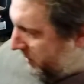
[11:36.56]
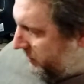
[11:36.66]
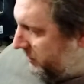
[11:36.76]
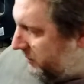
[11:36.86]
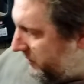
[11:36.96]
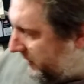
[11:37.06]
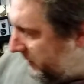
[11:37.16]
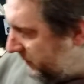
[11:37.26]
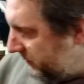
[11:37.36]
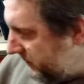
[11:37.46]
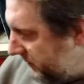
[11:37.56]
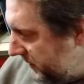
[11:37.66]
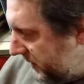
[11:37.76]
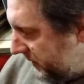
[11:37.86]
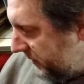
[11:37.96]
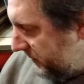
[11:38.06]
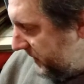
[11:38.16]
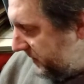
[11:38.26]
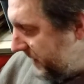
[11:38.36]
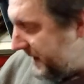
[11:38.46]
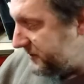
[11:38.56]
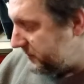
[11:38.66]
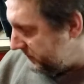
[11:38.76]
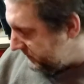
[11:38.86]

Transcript: up with a little piece of pencil,